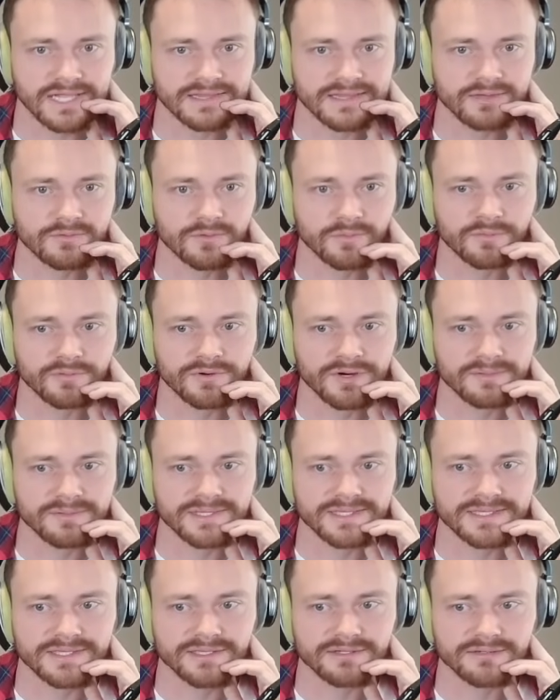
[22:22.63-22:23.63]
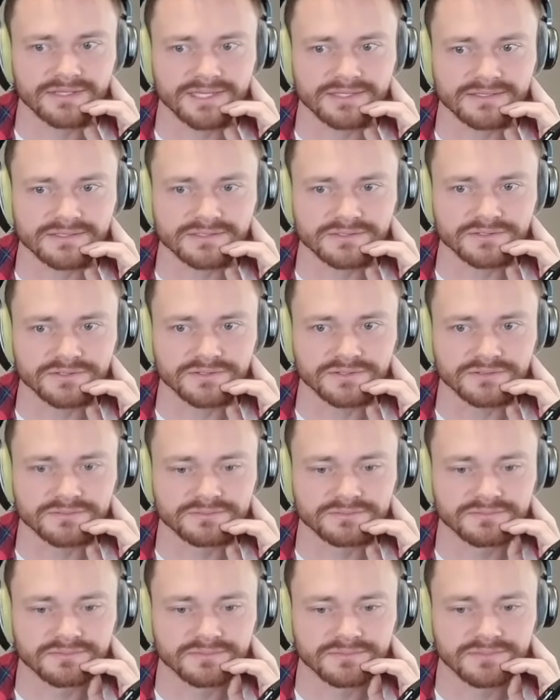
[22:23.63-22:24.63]
I think we'll probably kill that this
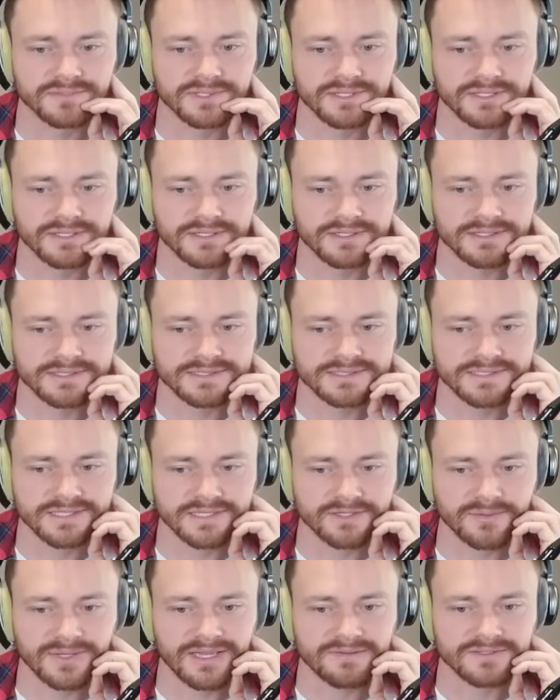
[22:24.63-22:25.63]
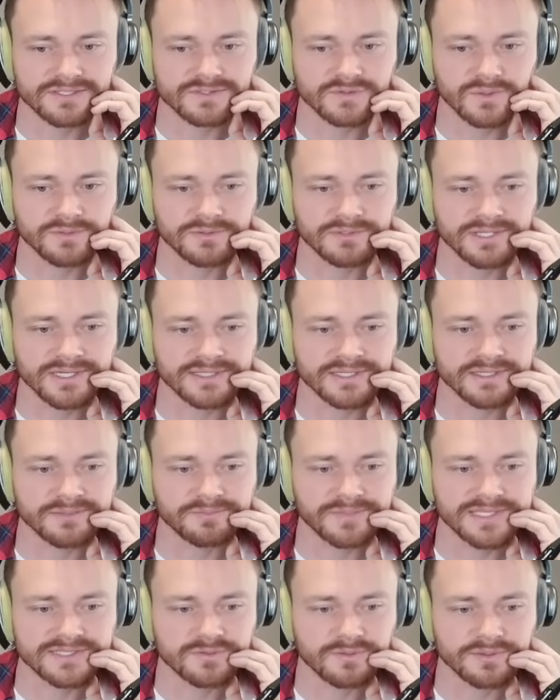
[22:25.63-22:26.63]
turn. It's not like we have a sweeper lined
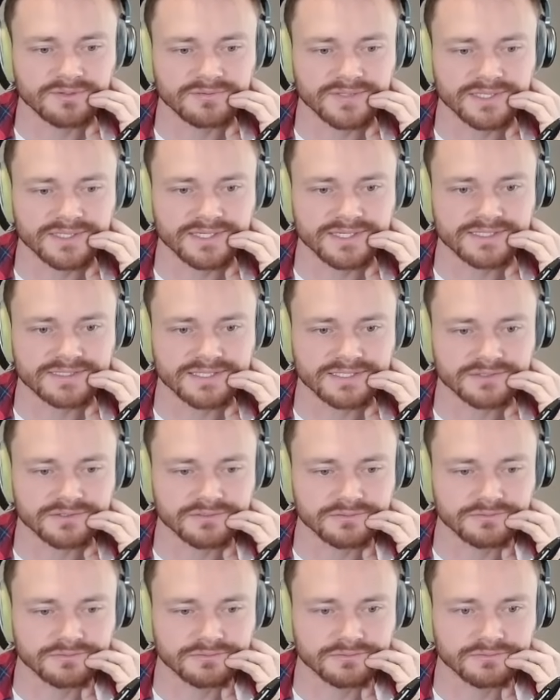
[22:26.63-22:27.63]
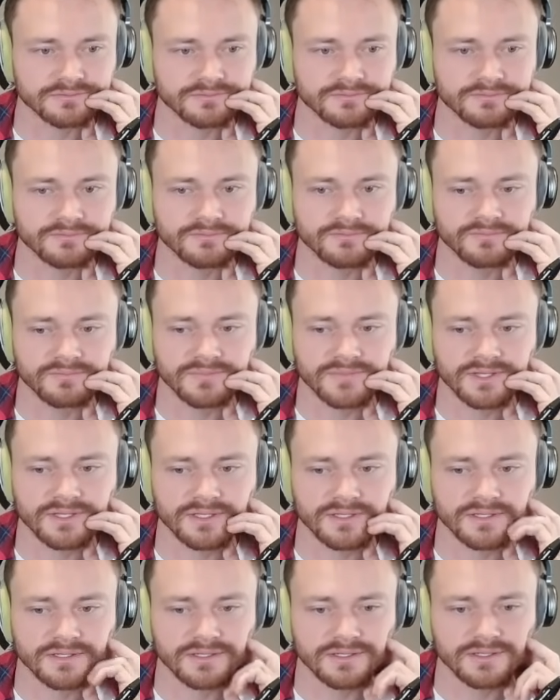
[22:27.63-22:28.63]
up. Beza will be really nice next turn.
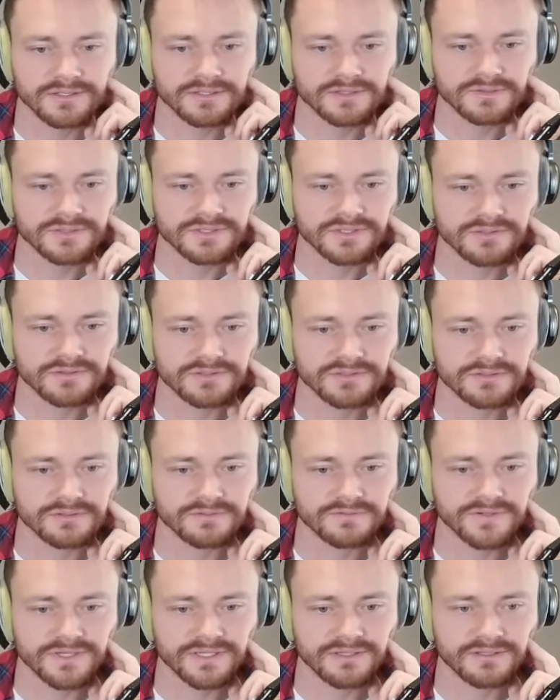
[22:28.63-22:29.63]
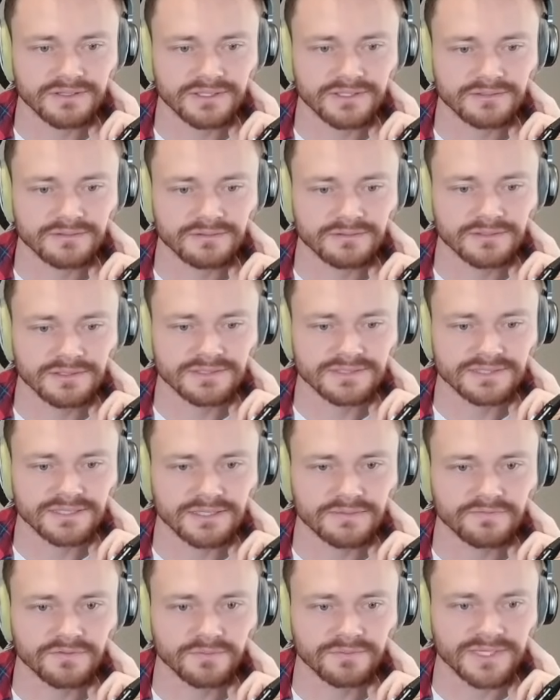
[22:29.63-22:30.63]
So we'll just go Surveil here and set
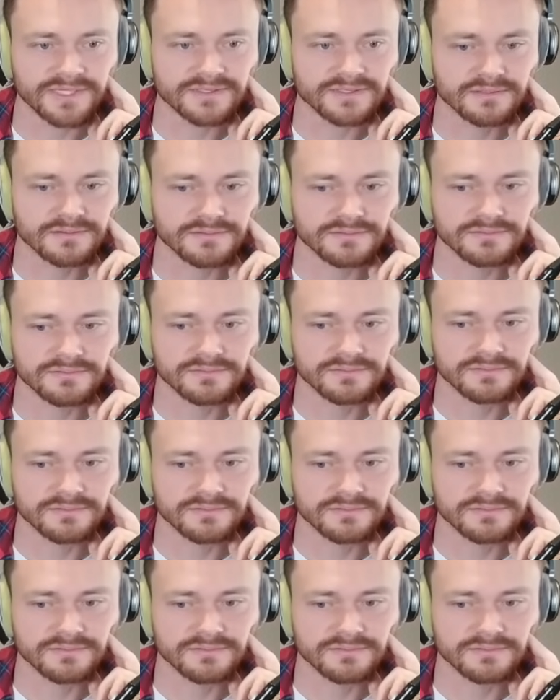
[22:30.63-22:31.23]
up for Beza.